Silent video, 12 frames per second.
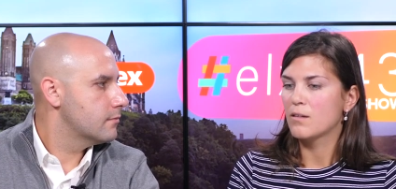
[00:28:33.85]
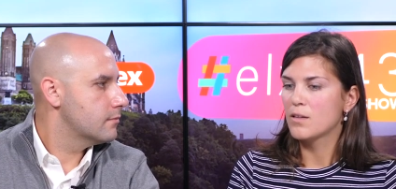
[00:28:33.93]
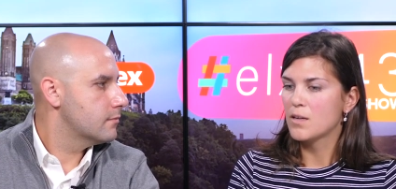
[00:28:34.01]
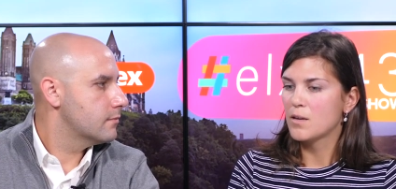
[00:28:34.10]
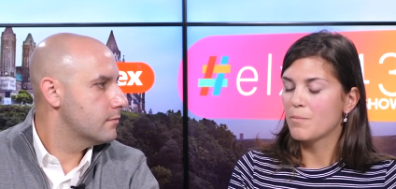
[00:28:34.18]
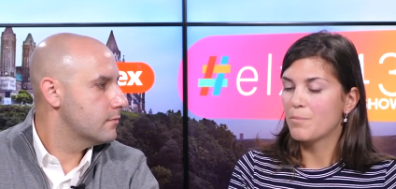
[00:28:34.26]

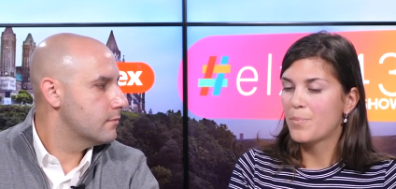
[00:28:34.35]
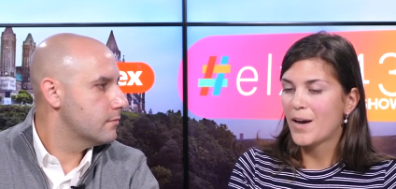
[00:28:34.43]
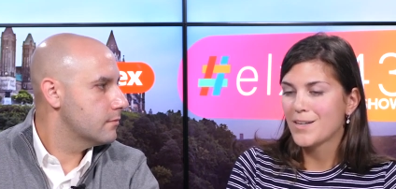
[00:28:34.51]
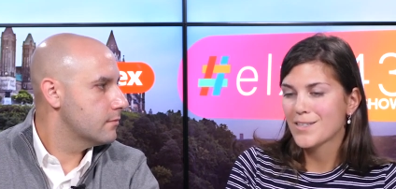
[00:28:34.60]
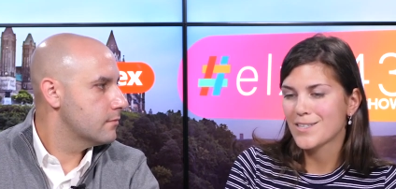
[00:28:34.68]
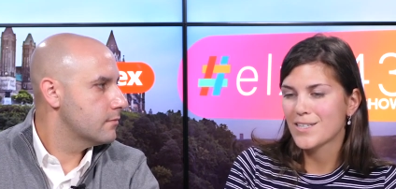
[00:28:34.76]
Speaker 1: the
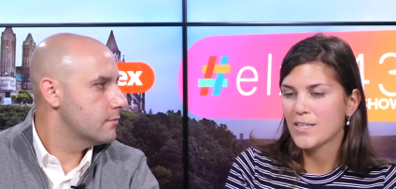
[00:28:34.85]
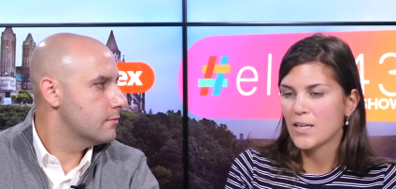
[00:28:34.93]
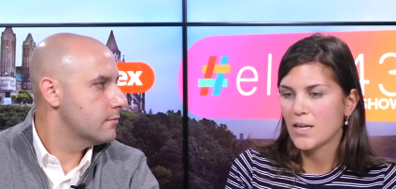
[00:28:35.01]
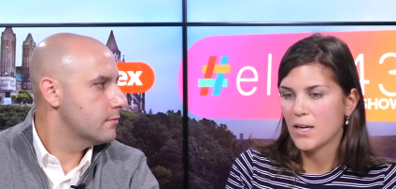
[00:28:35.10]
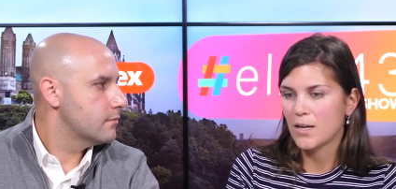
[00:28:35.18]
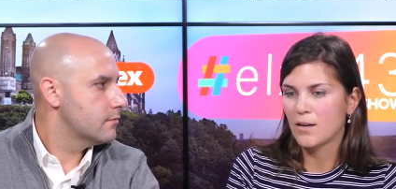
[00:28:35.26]
best
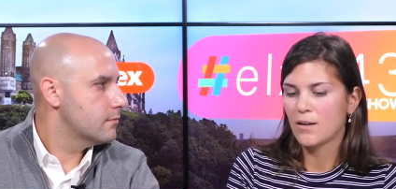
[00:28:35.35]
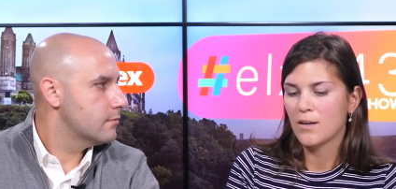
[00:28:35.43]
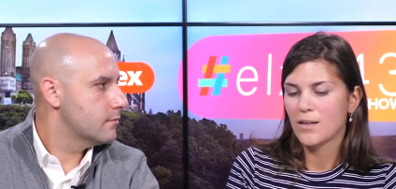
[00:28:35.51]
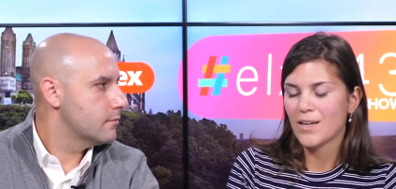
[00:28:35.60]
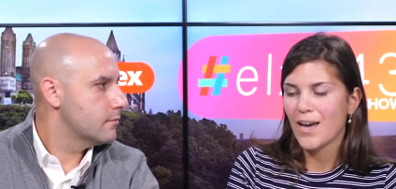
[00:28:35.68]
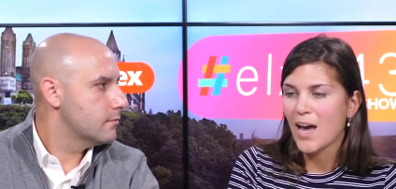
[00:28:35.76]
in
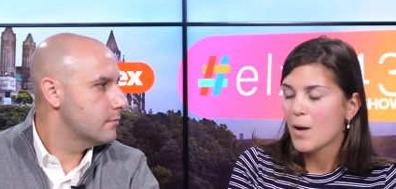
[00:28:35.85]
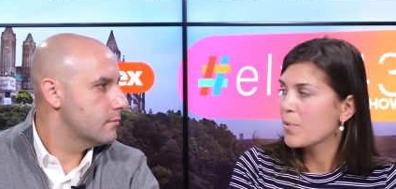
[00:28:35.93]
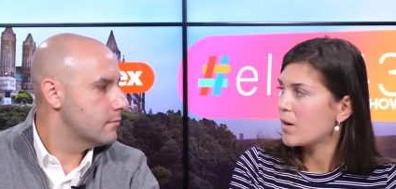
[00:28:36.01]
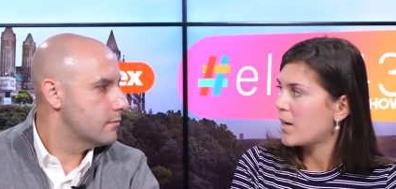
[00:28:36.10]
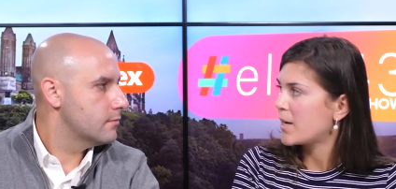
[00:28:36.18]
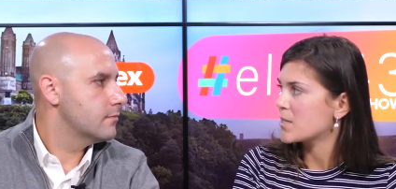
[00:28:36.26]

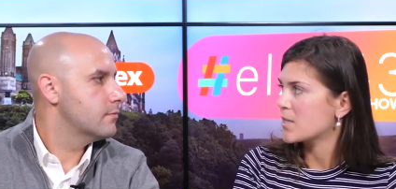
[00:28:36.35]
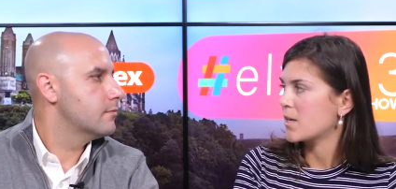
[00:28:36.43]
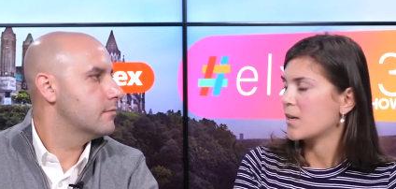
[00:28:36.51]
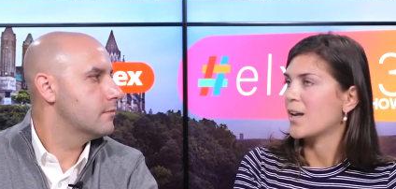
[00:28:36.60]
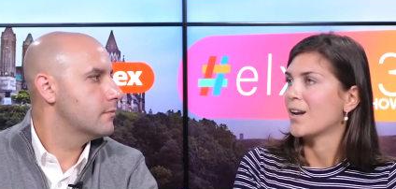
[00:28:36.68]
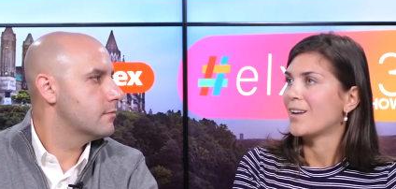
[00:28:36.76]

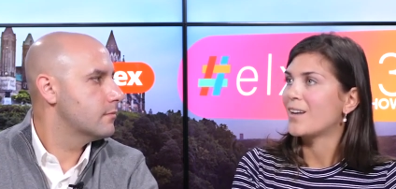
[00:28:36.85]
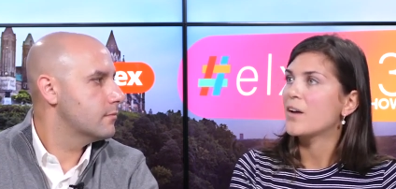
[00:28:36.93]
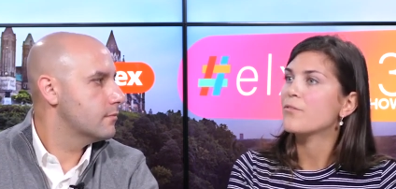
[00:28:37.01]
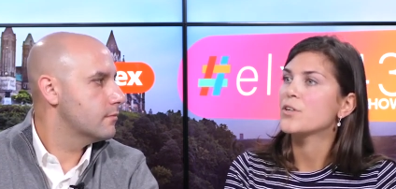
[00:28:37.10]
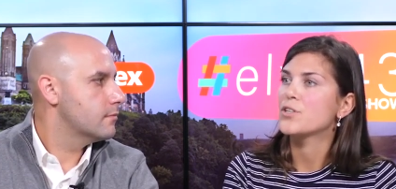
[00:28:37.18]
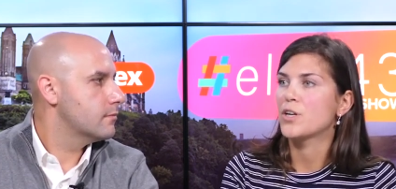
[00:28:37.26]
capitalizing and
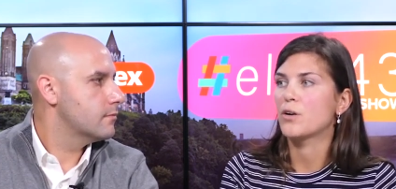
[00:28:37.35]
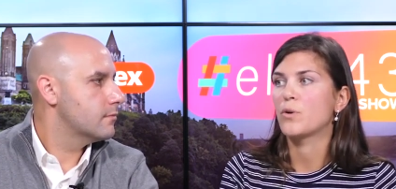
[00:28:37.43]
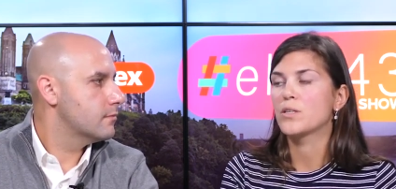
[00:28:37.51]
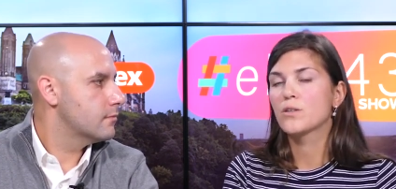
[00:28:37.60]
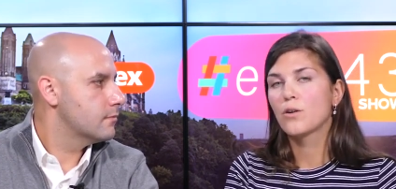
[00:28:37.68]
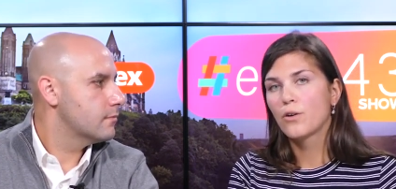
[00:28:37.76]
leveraging
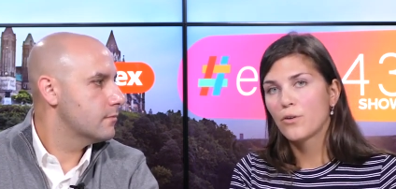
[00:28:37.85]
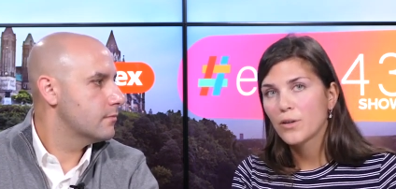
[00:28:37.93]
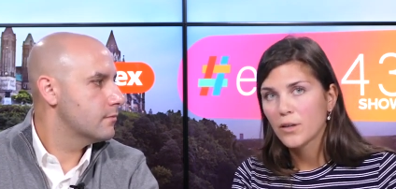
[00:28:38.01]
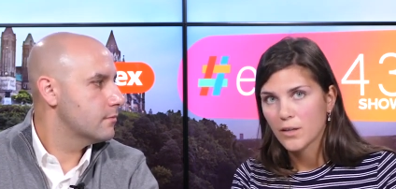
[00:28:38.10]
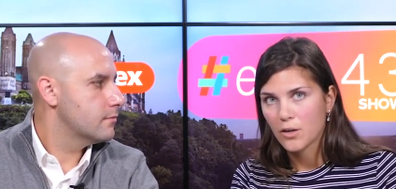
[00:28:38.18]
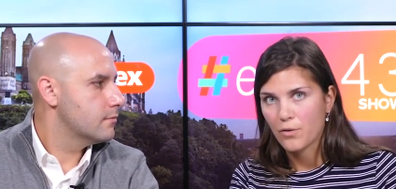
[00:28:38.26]
what's
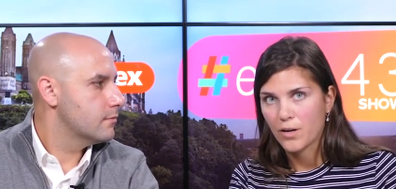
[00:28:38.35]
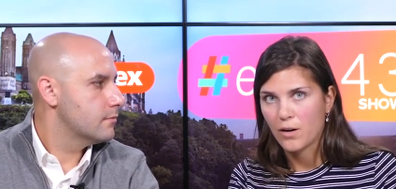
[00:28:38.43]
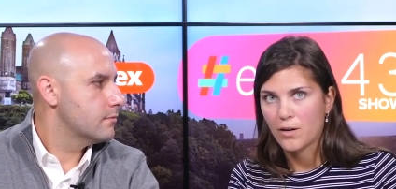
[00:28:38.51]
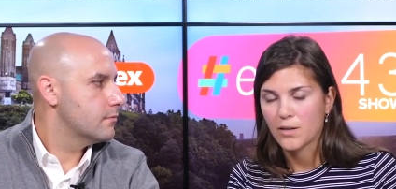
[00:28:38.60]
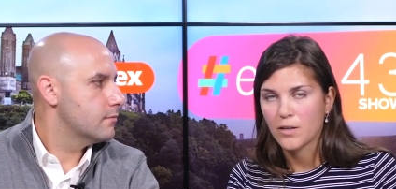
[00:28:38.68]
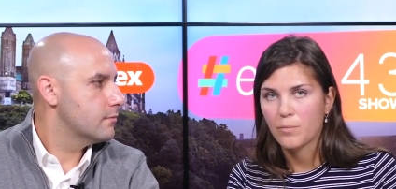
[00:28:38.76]
currently going
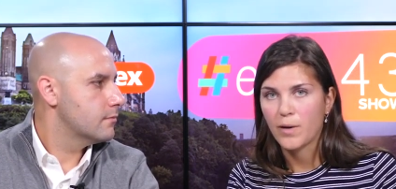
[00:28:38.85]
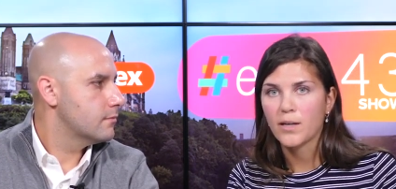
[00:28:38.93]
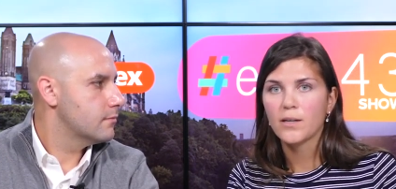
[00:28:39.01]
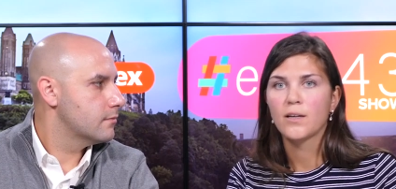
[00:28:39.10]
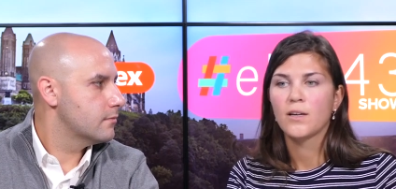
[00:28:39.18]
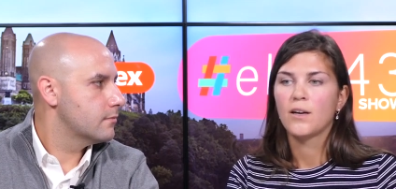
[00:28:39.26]
on in
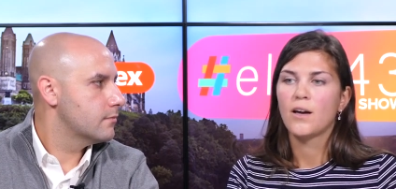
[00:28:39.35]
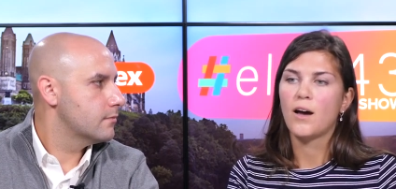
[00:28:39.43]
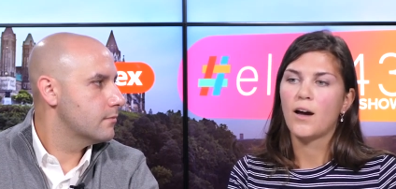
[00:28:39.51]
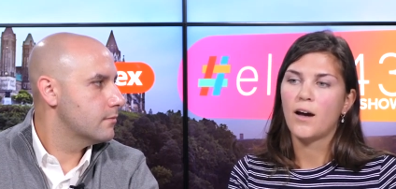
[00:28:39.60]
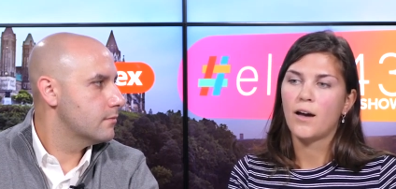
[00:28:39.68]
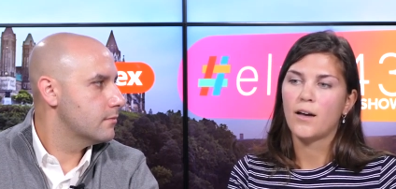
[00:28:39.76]
Quebec
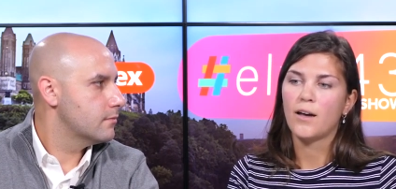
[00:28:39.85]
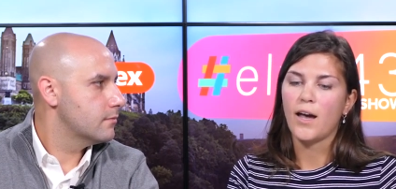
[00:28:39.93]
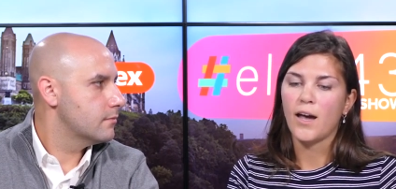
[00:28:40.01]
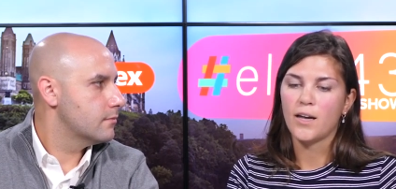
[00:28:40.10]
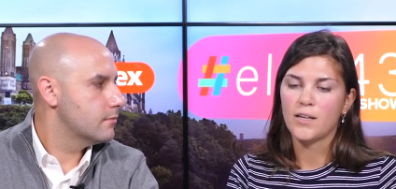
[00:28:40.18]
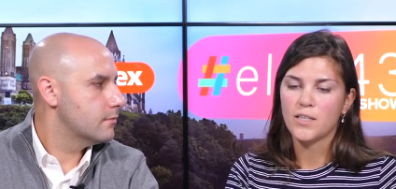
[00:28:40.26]
uh,
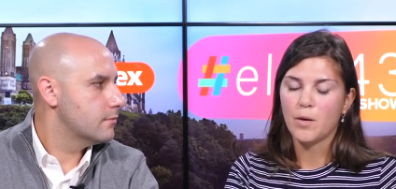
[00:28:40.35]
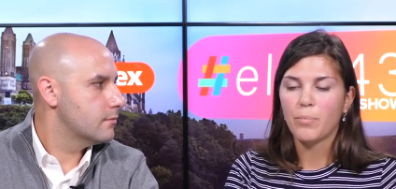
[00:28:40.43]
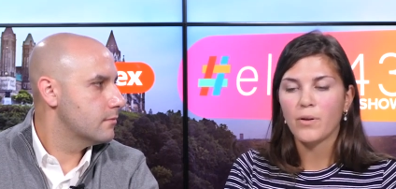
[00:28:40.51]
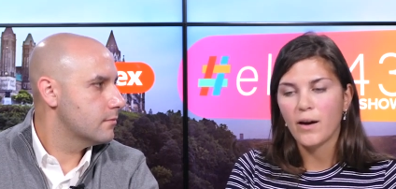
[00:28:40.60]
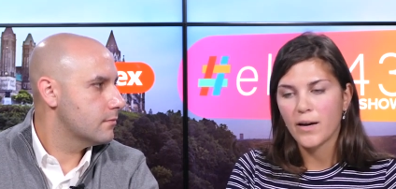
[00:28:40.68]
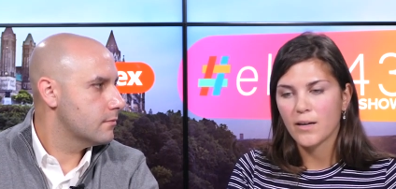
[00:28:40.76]
and
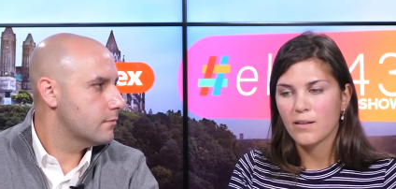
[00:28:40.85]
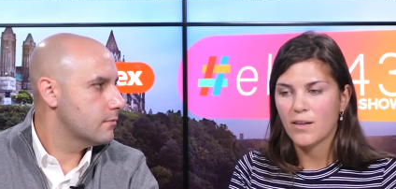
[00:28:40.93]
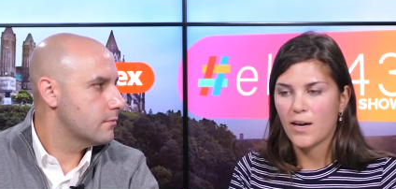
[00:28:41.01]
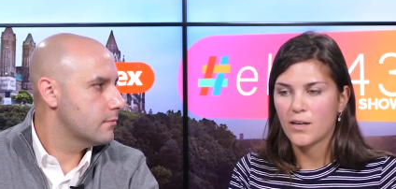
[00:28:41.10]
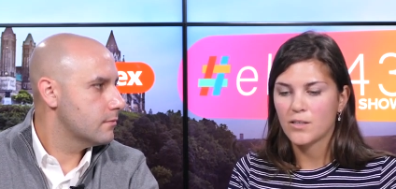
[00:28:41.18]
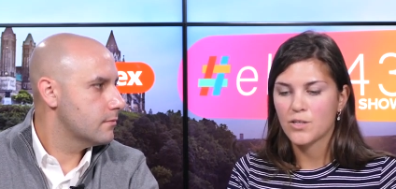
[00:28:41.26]
applying
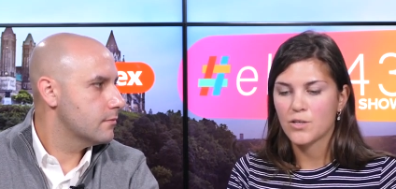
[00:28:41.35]
that